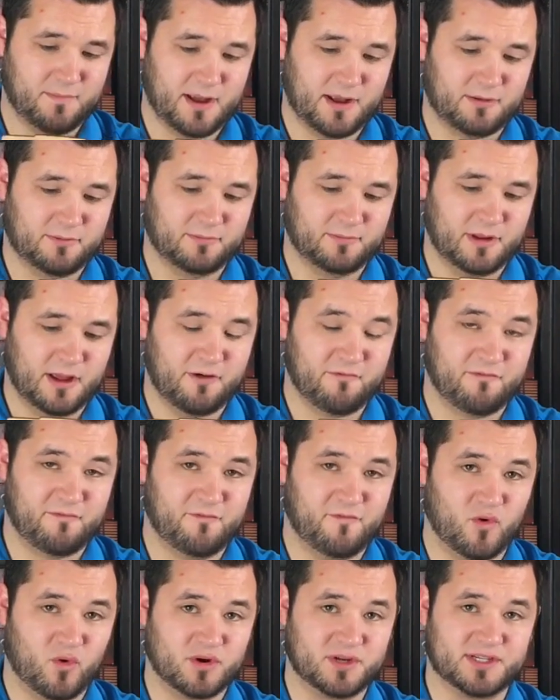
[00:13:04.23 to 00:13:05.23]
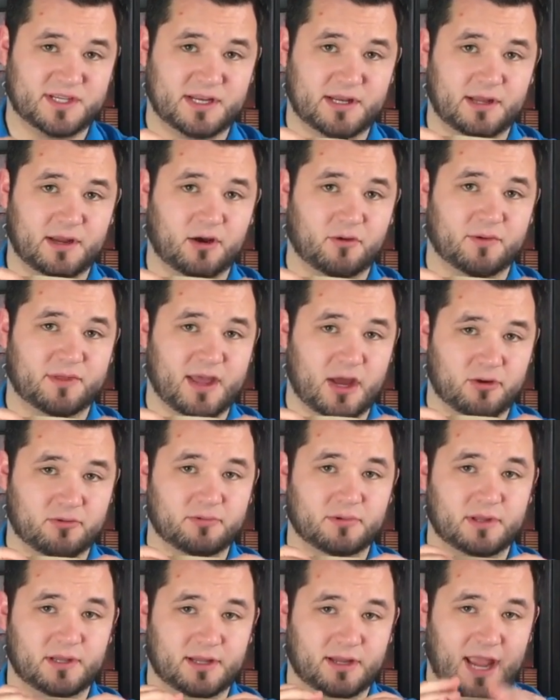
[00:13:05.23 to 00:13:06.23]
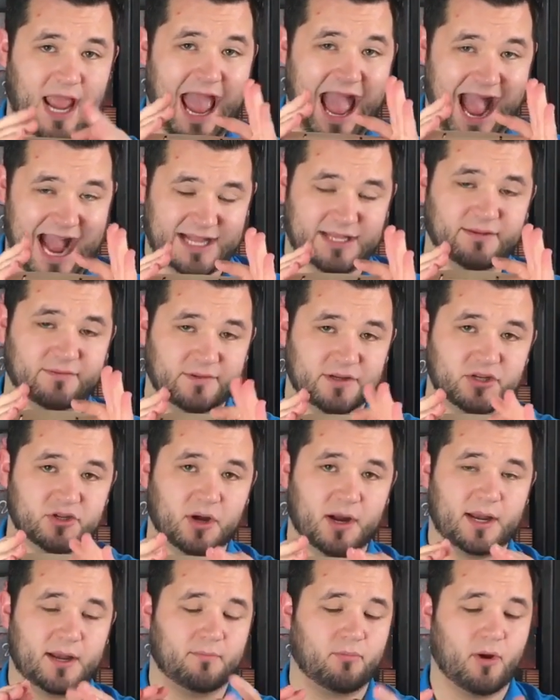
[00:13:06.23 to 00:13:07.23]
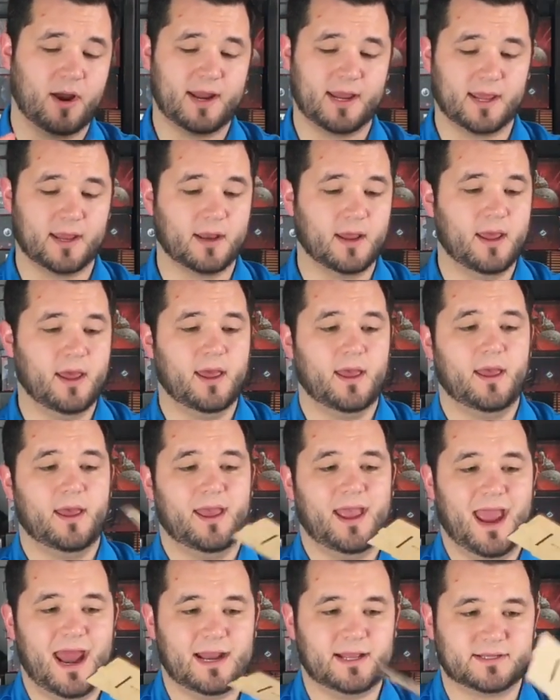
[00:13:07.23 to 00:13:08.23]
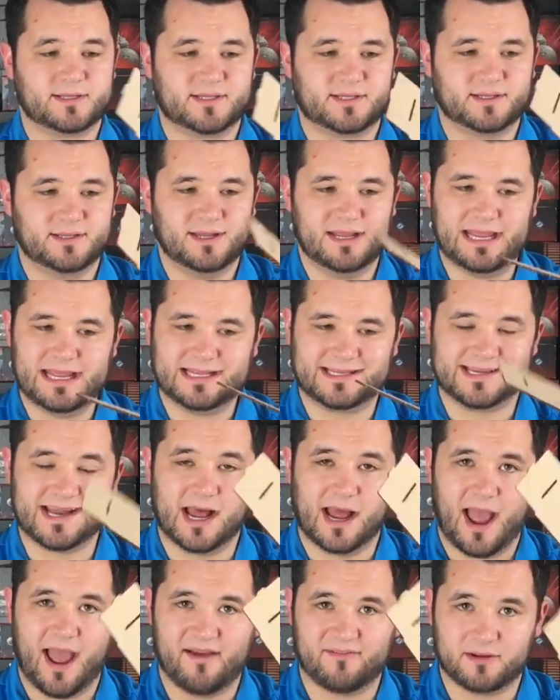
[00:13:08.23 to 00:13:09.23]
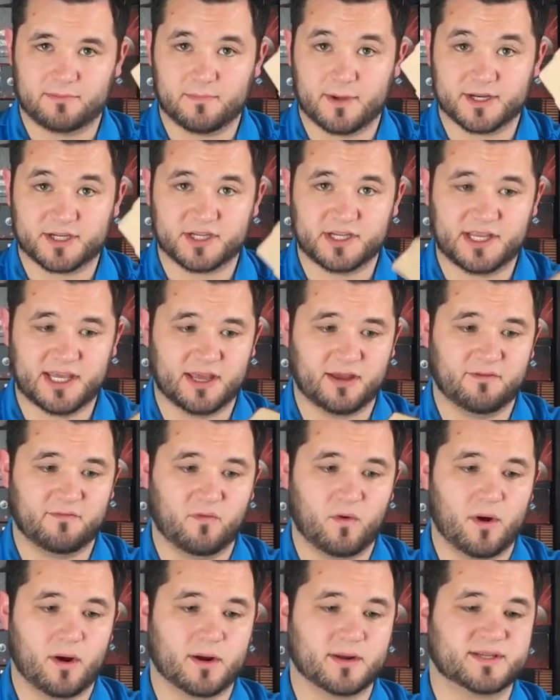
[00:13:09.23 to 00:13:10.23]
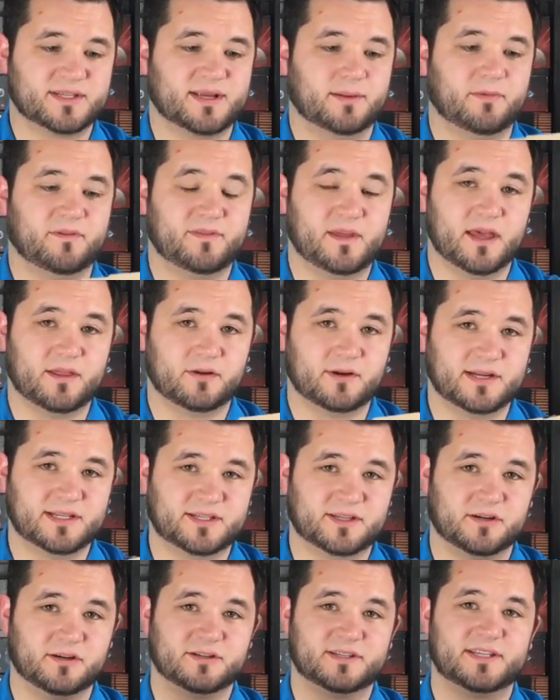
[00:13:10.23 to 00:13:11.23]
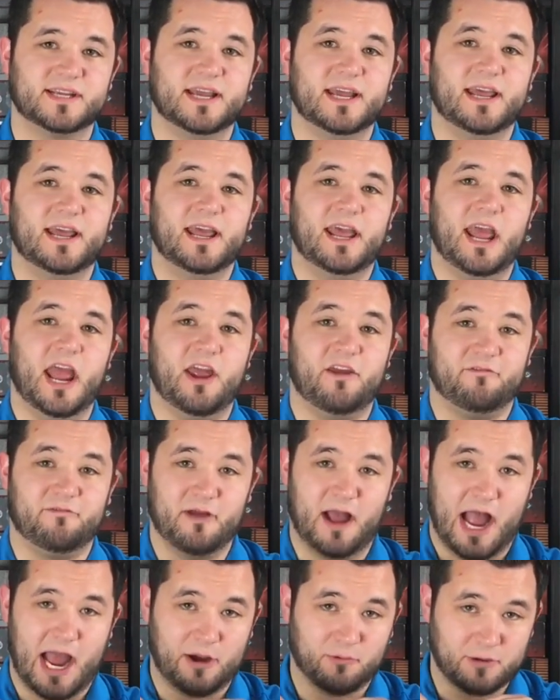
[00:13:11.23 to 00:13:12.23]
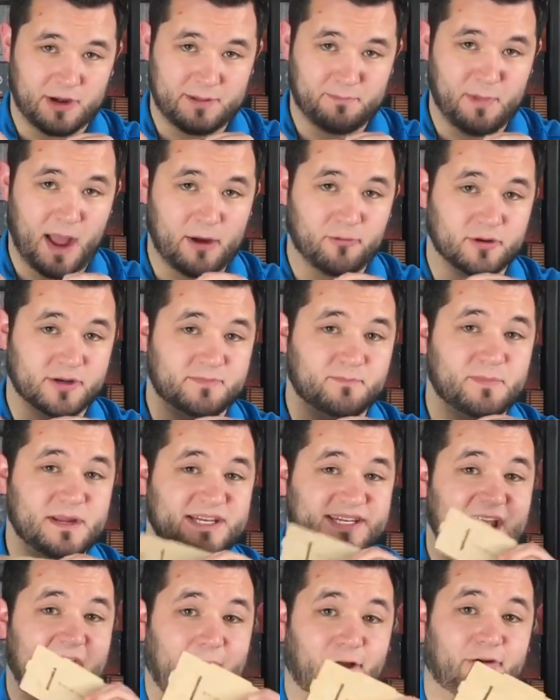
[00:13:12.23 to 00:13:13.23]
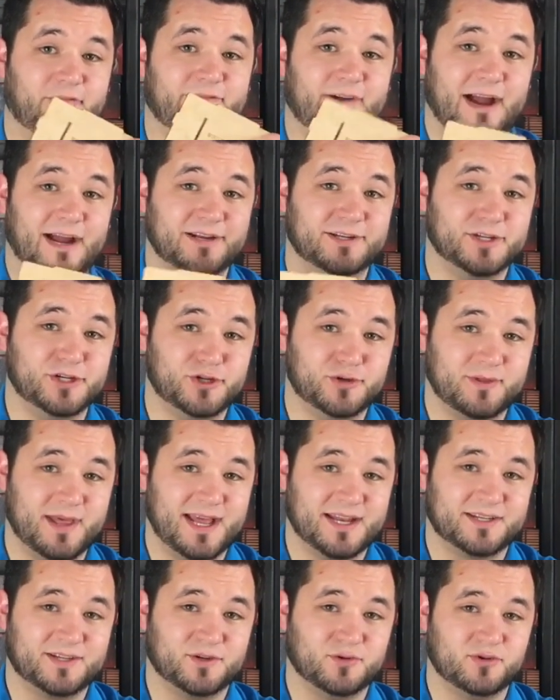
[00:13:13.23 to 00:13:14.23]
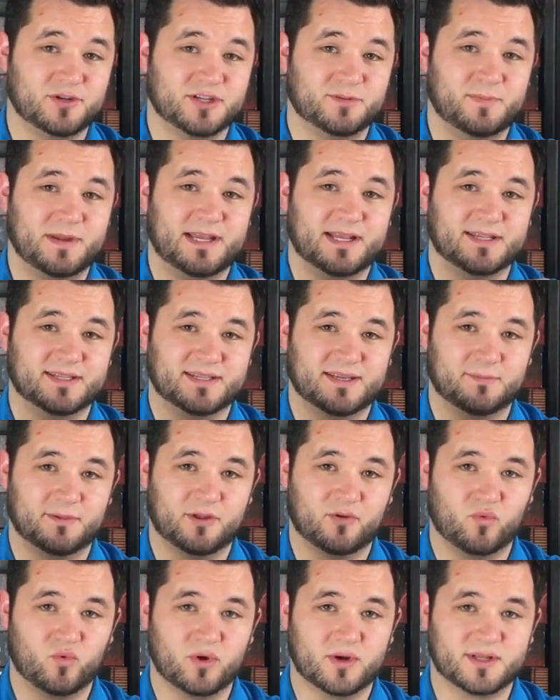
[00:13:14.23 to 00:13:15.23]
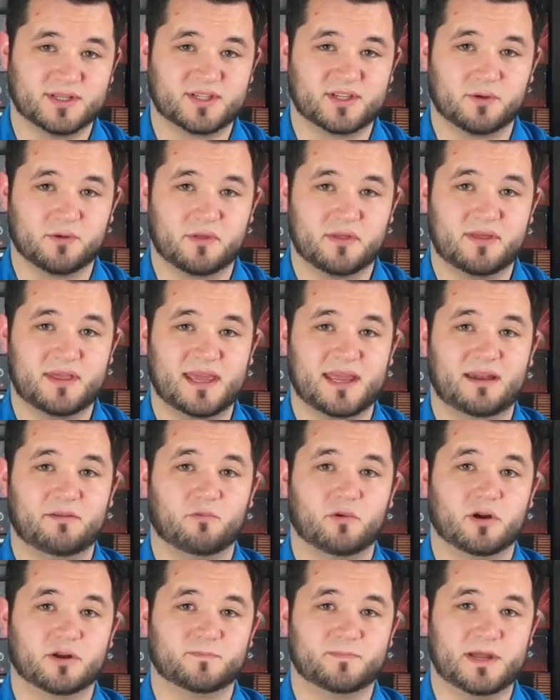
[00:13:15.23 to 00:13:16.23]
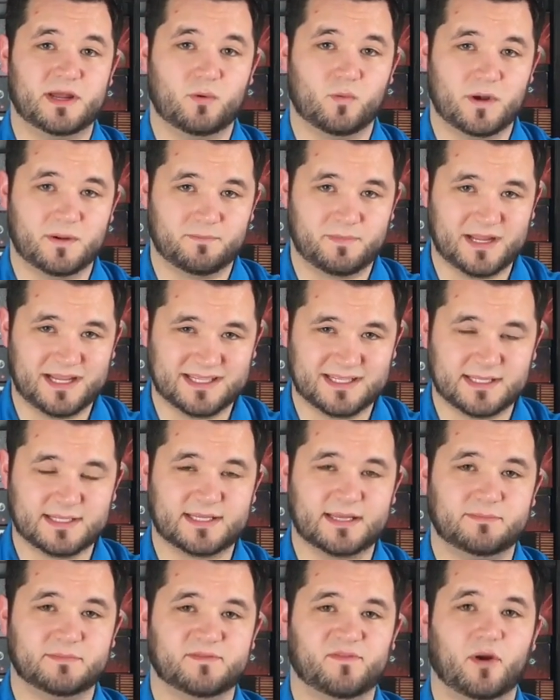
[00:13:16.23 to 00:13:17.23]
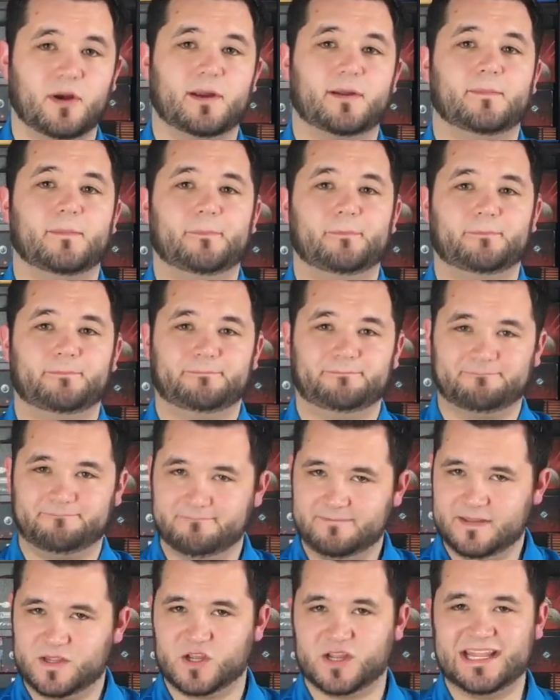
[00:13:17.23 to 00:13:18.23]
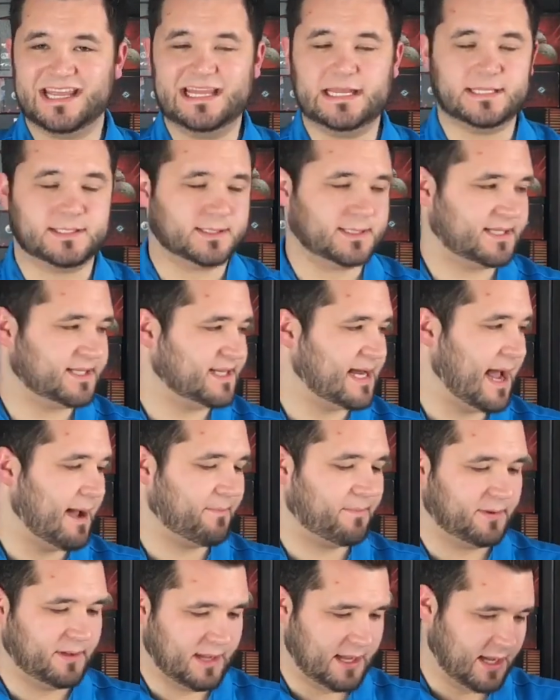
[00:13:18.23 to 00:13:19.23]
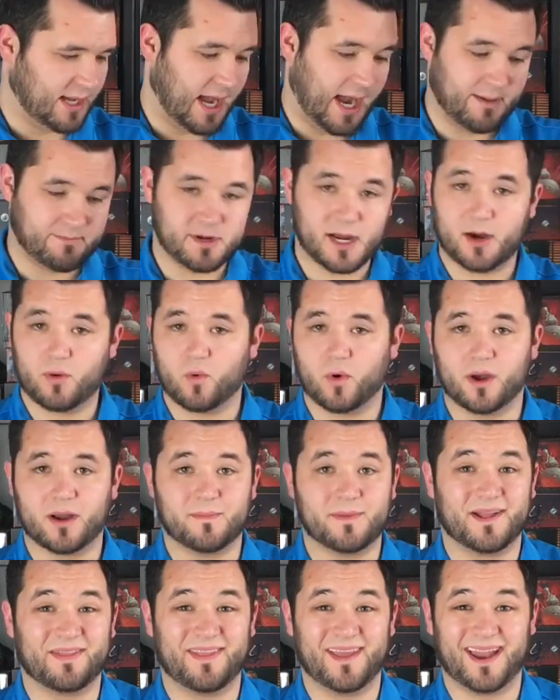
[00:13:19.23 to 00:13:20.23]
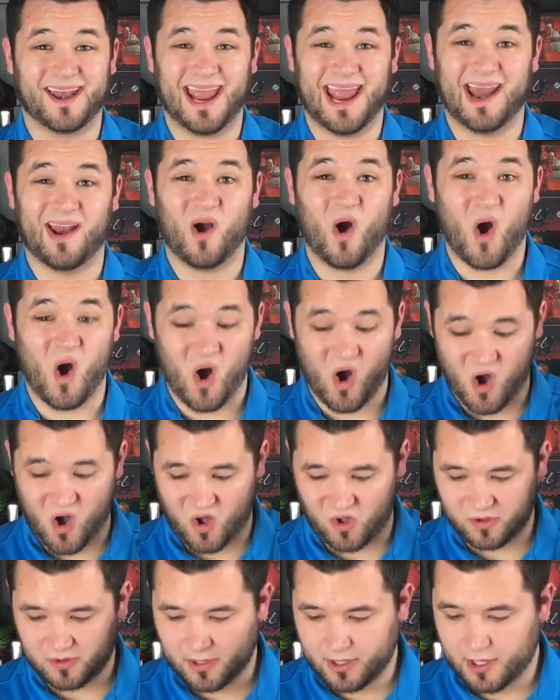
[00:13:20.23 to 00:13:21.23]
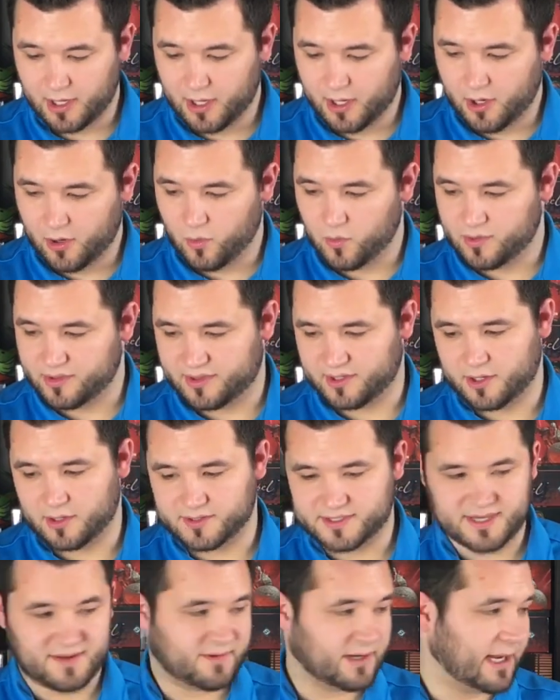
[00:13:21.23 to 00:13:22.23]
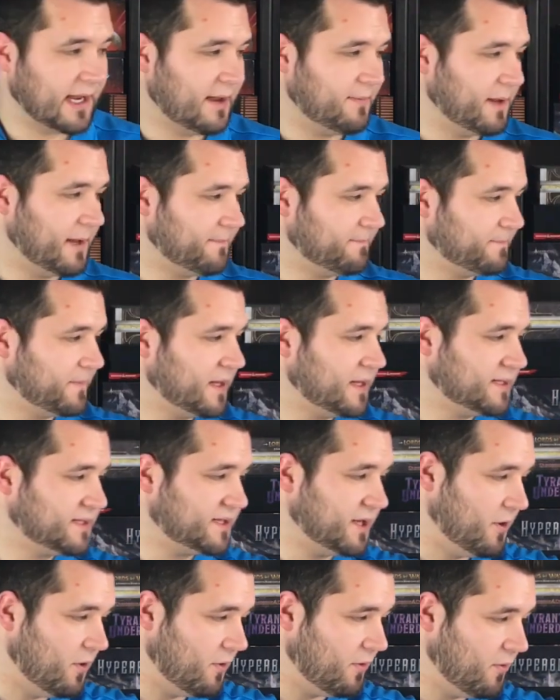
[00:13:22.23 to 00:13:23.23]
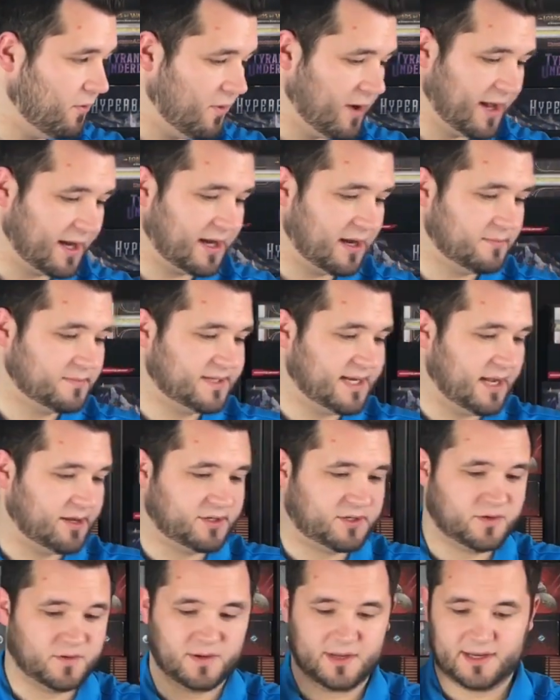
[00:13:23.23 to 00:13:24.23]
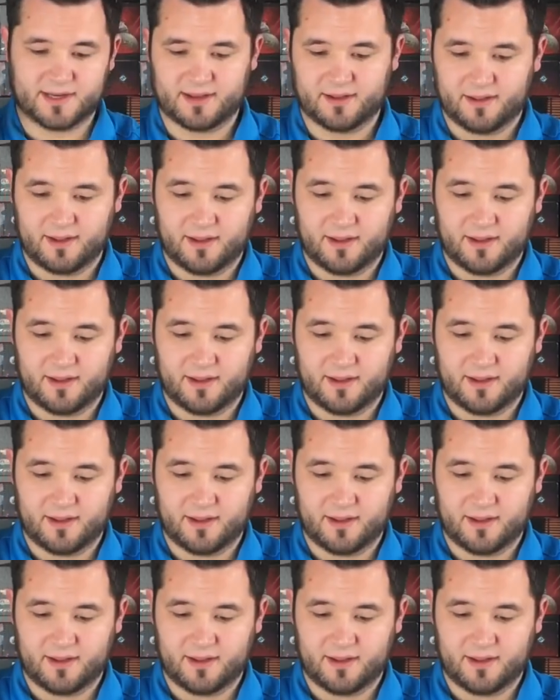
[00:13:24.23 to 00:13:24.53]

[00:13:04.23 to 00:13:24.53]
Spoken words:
amount of force in there without actively trying to break it, and it's not having much give. Whereas some of the other inserts, if I would be terrified to do that too, just because some of the wood is so thin, where it being one piece, it seems could easily snap. I'm not worried about that at all with the Go7 Gaming. So when it comes down to it,